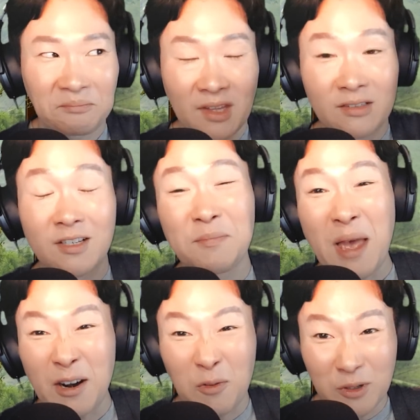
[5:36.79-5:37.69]
doesn't
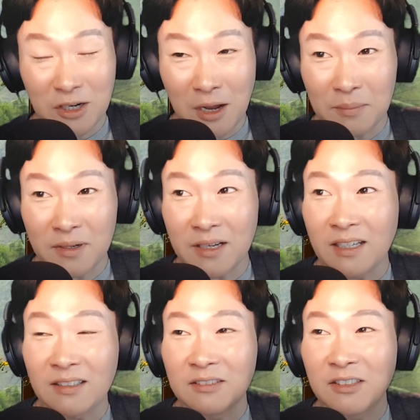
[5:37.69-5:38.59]
matter which
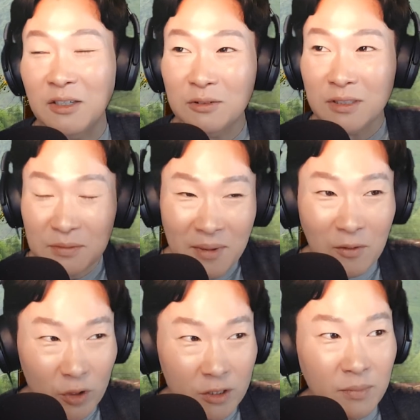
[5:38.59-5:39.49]
company, doesn't matter
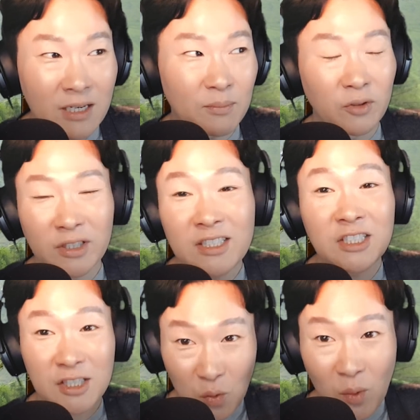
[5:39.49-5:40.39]
which people, this is
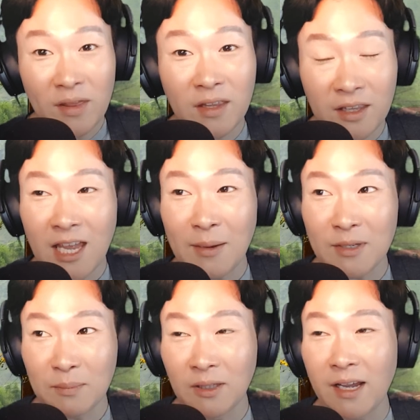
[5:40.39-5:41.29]
just the way that the game
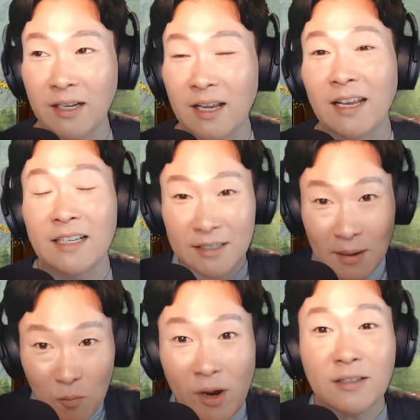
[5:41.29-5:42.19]
is played. And in
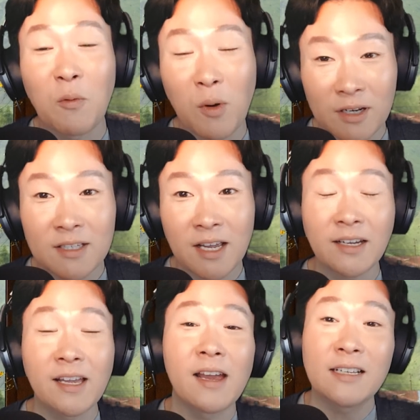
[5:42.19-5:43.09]
some ways I want to
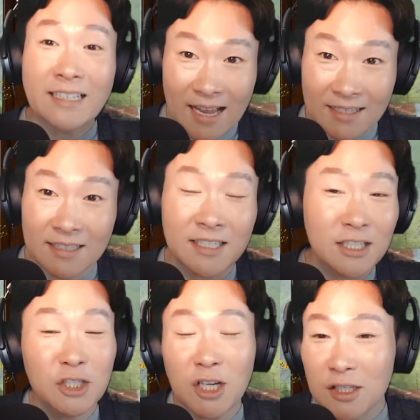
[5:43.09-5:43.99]
say, yes, this
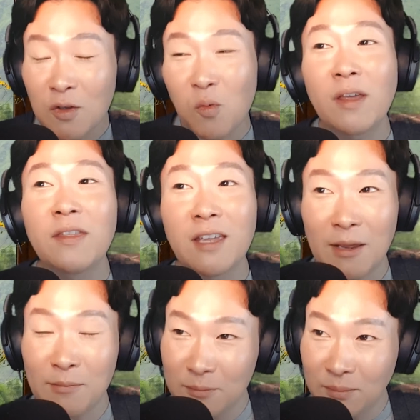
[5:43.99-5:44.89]
is just the way the
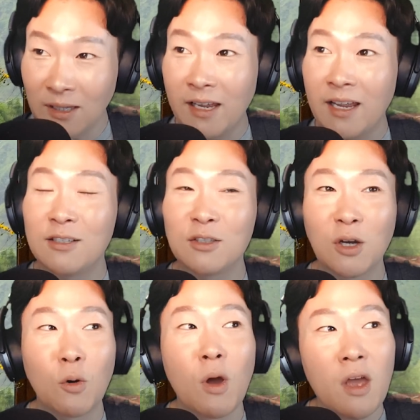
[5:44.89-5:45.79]
game is played.
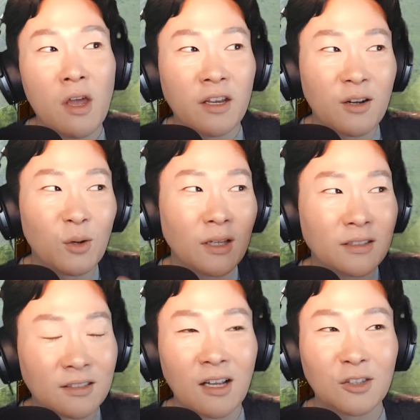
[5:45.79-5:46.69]
So,
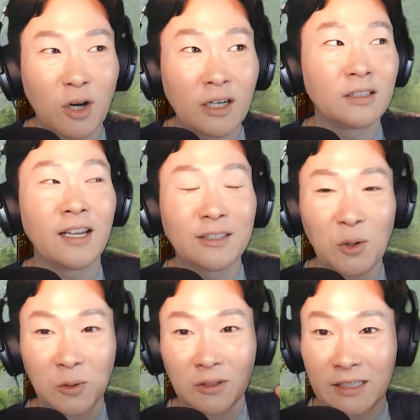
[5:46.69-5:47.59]
let's not try to
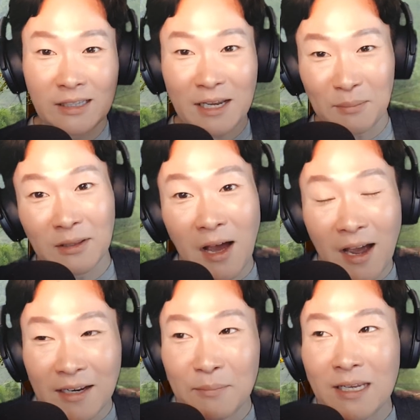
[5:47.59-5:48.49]
totally
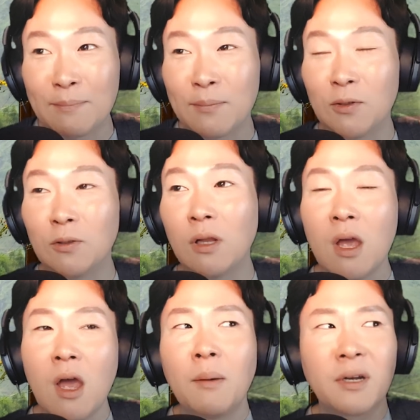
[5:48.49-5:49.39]
malign people.
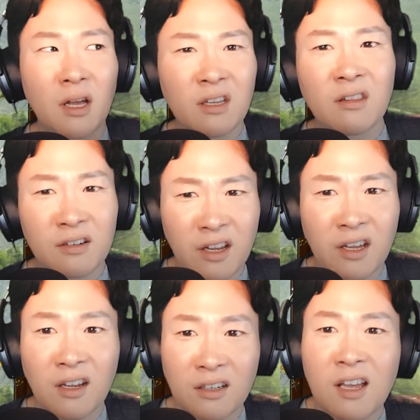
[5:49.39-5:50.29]
But on the other
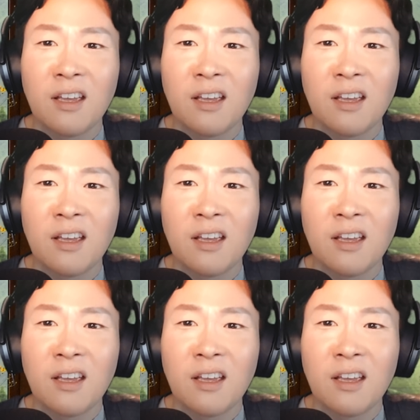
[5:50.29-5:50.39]
hand,